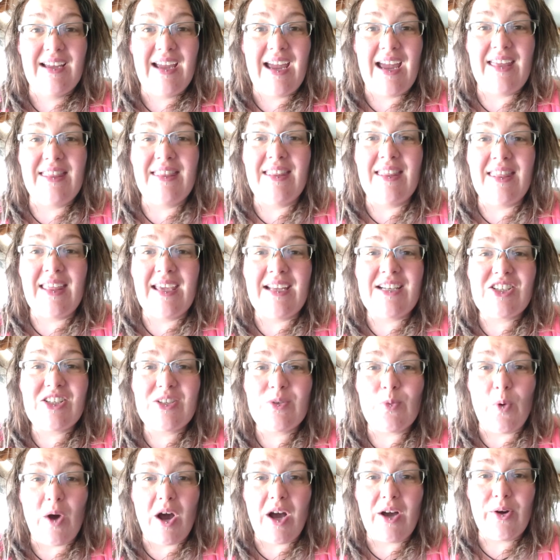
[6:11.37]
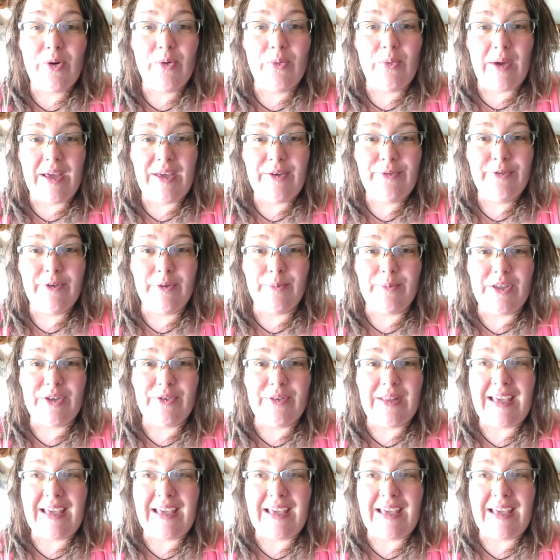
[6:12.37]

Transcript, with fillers: And then they just walk away from you.